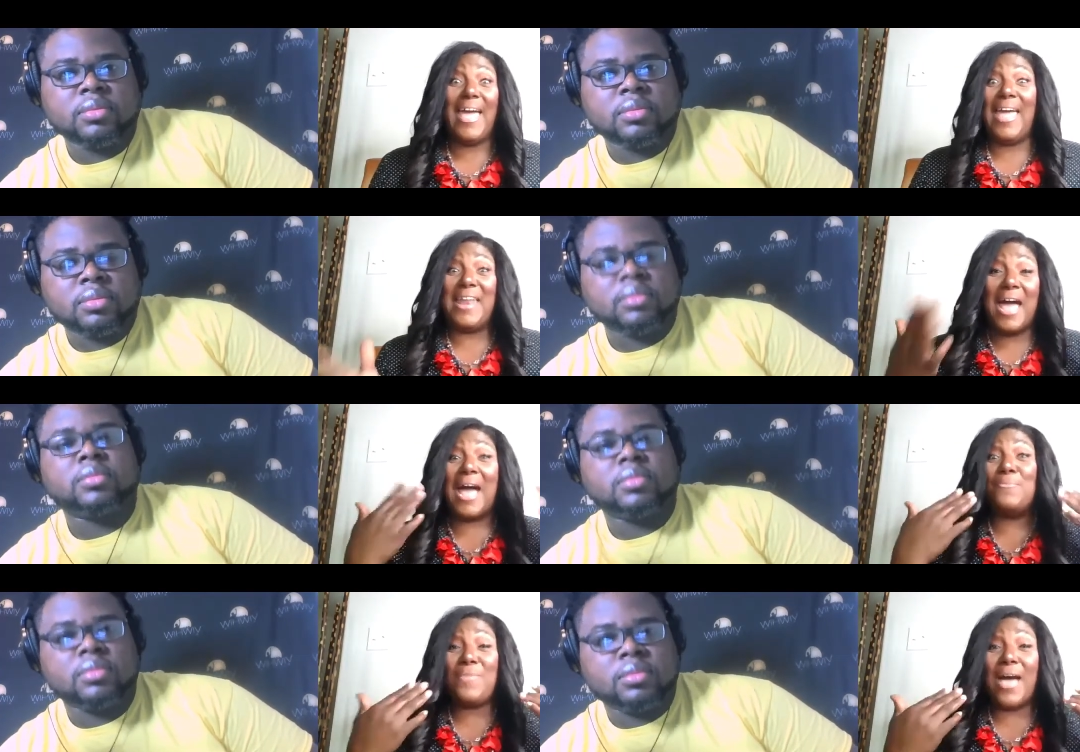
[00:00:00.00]
Speaker 1: And
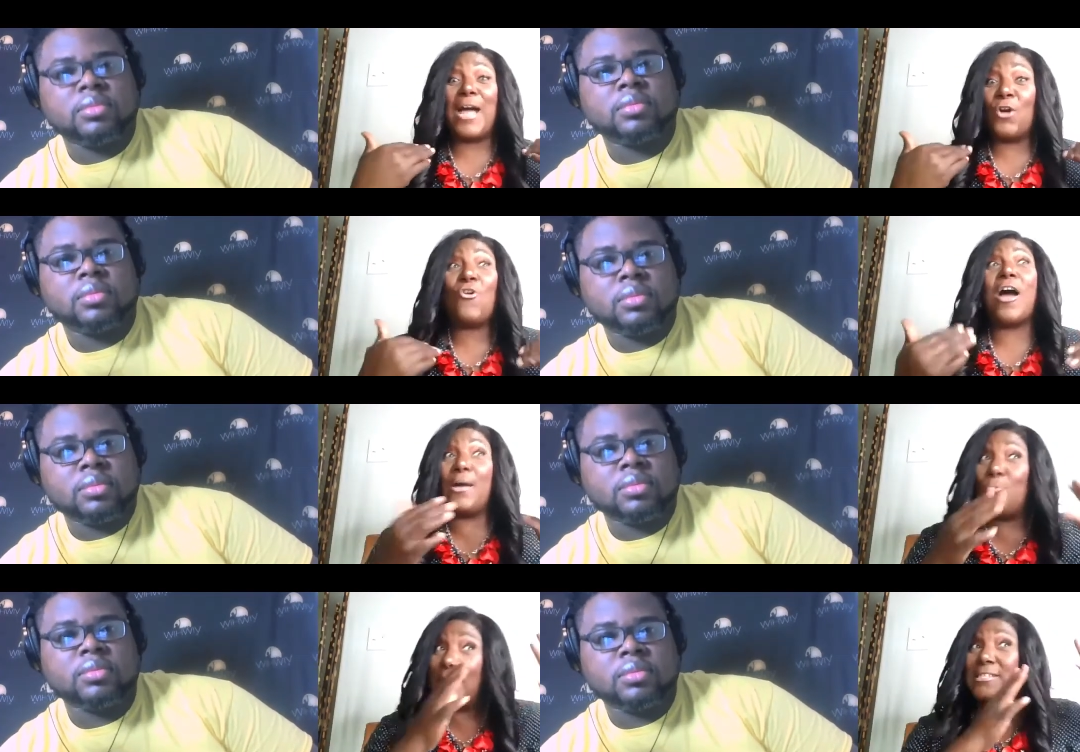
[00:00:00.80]
I'm I
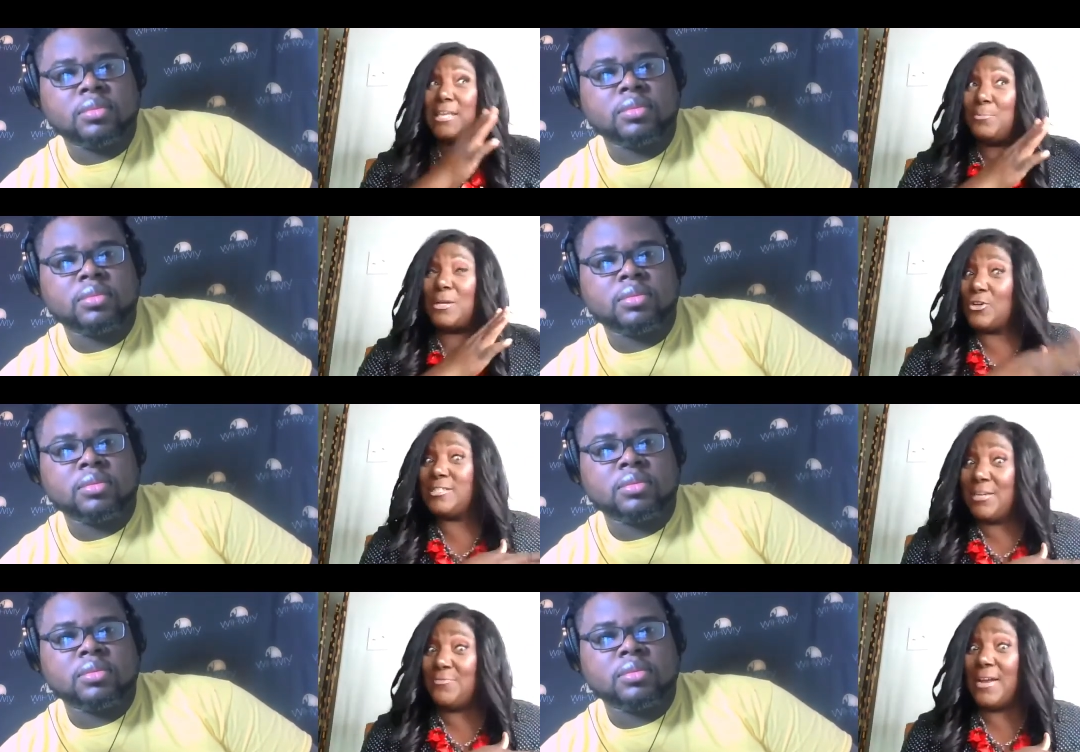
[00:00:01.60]
cry when I see my
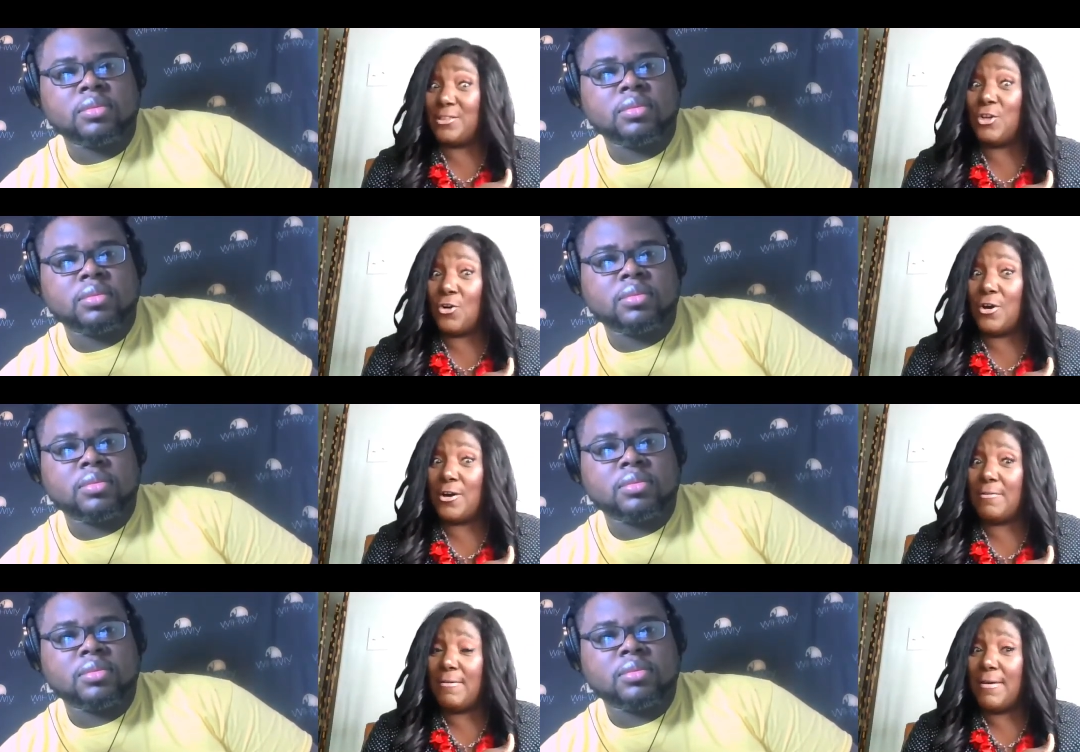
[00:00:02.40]
trucks leaving out the yard.